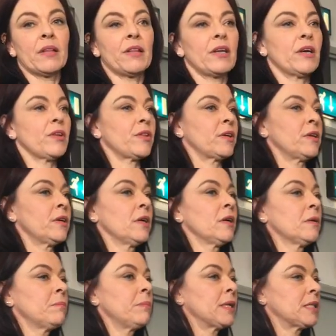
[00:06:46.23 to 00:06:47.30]
the other
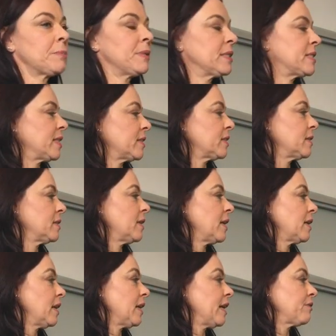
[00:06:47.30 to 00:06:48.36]
meant to be sitting
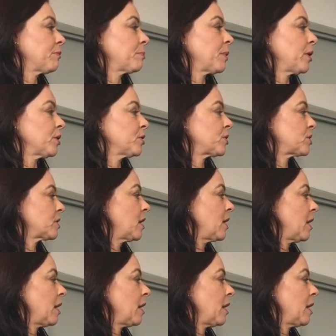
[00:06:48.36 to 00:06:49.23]
an 11 plus,